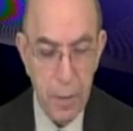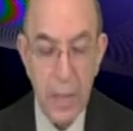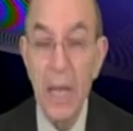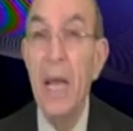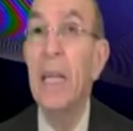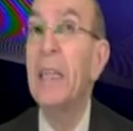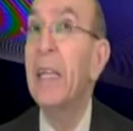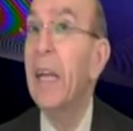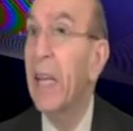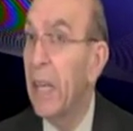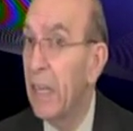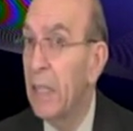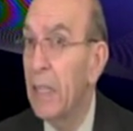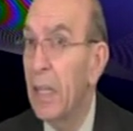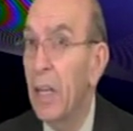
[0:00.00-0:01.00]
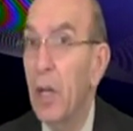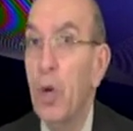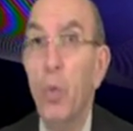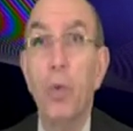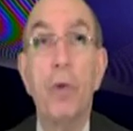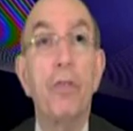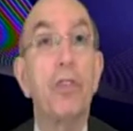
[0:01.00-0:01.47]
At the end,
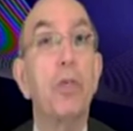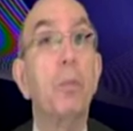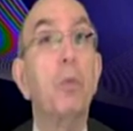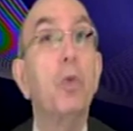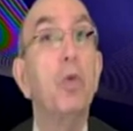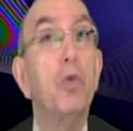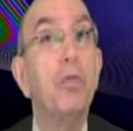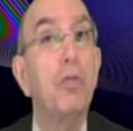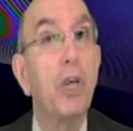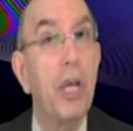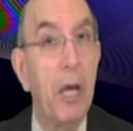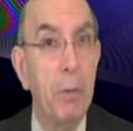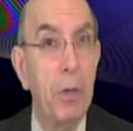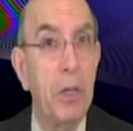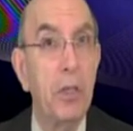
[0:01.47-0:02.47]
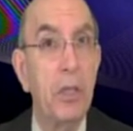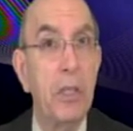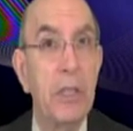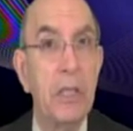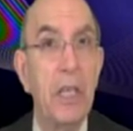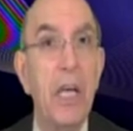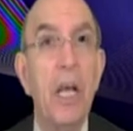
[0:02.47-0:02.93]
we have some new
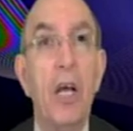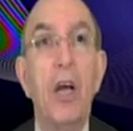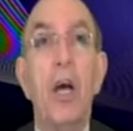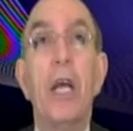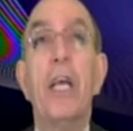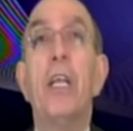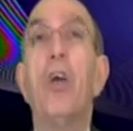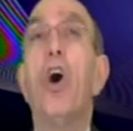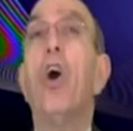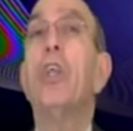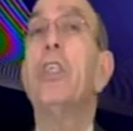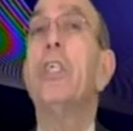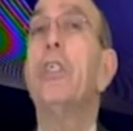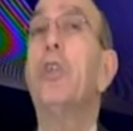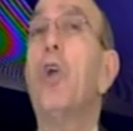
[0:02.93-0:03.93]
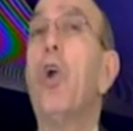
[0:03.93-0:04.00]
vocabularies, and these are